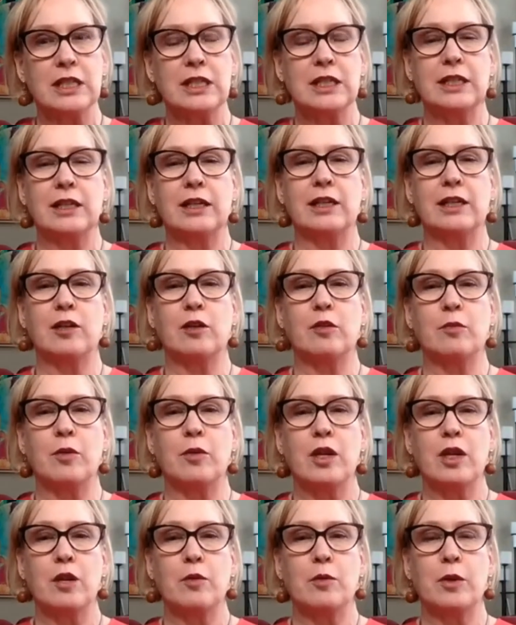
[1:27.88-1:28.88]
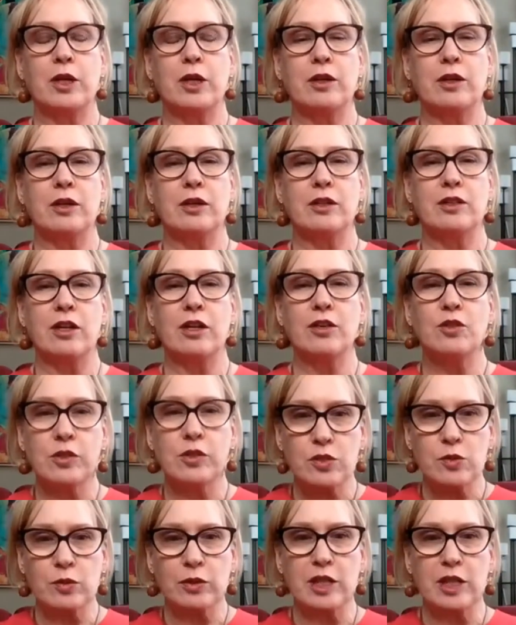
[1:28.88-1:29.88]
Um, but Tantra
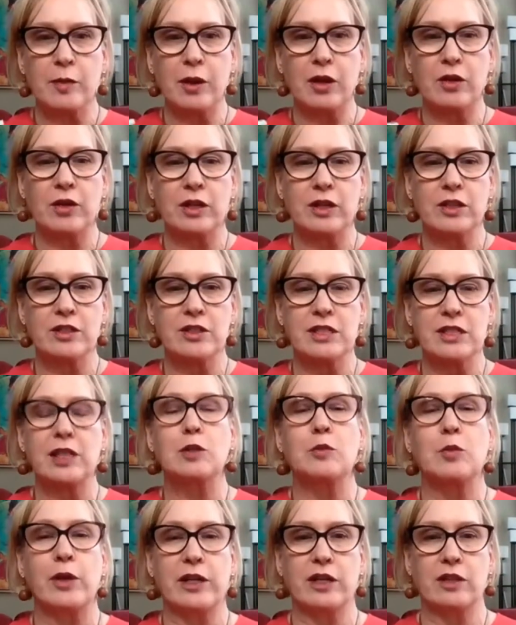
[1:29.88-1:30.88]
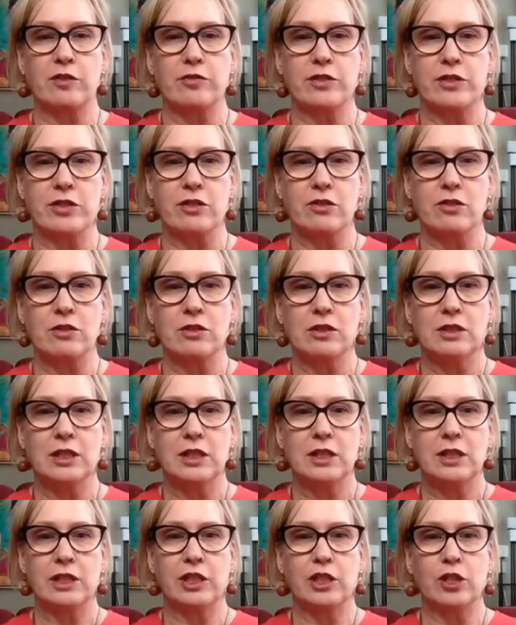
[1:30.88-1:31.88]
is really about celebrating the physical,
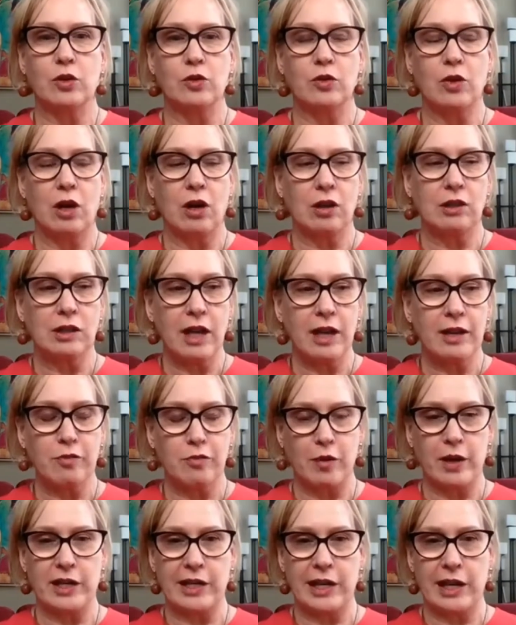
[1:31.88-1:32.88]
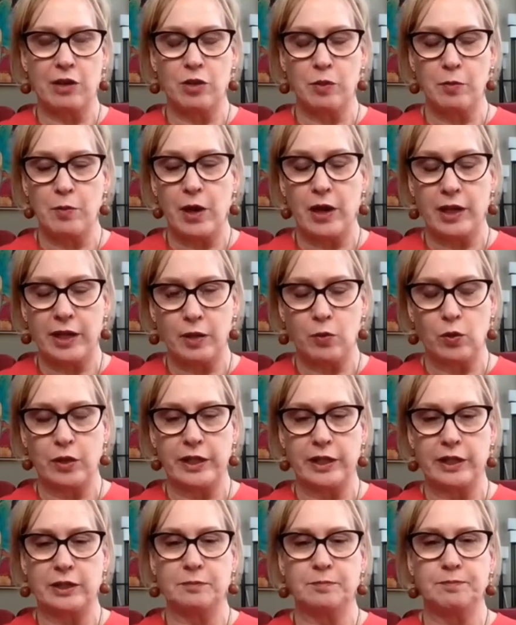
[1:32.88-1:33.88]
you know, our life right now, the body we're
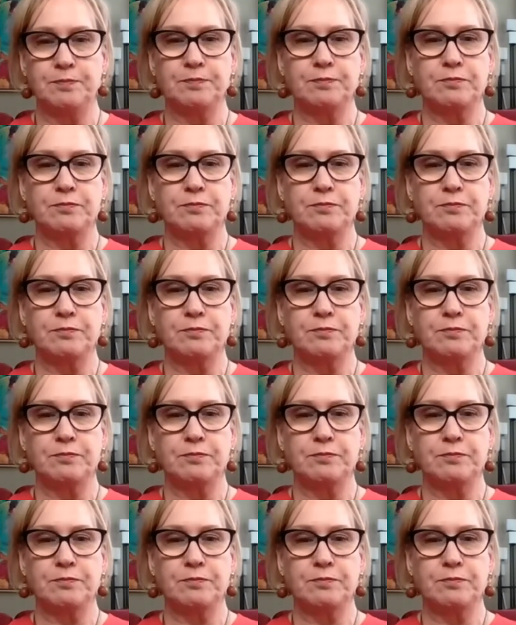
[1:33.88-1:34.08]
in,